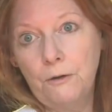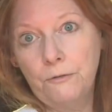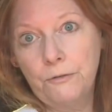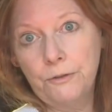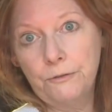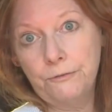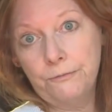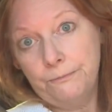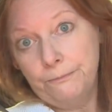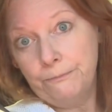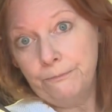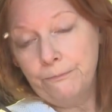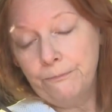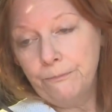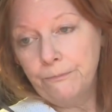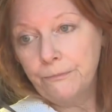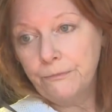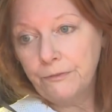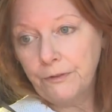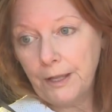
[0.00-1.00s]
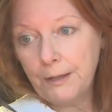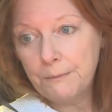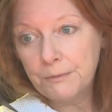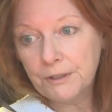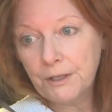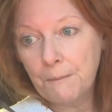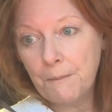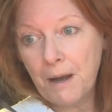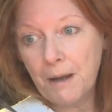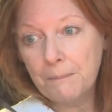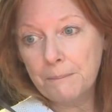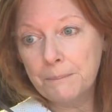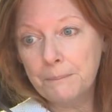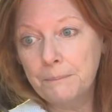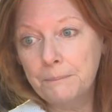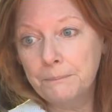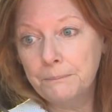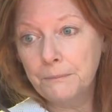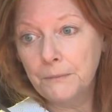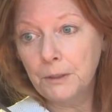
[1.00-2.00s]
know if the flames come up,
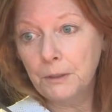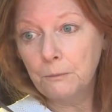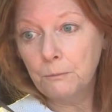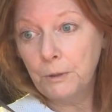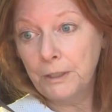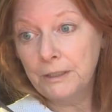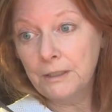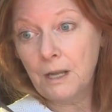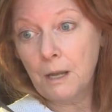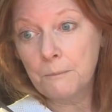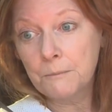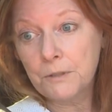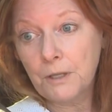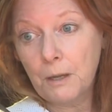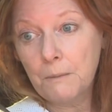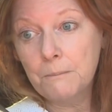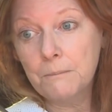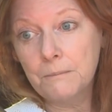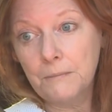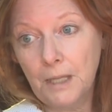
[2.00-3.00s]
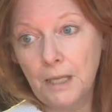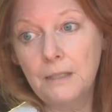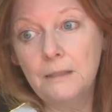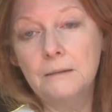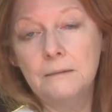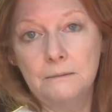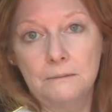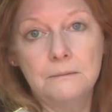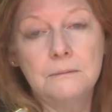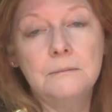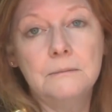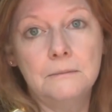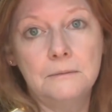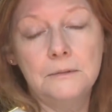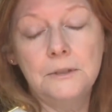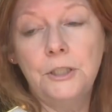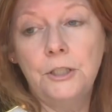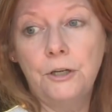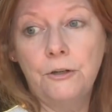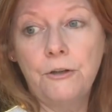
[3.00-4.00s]
the wind comes up, then
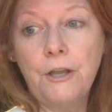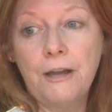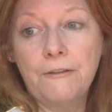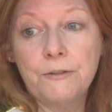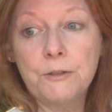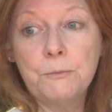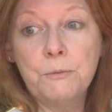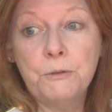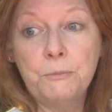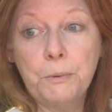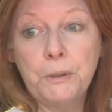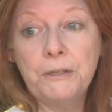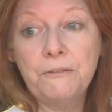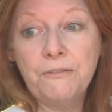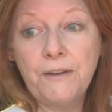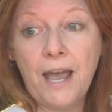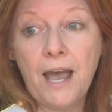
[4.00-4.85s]
you know, you have to move pretty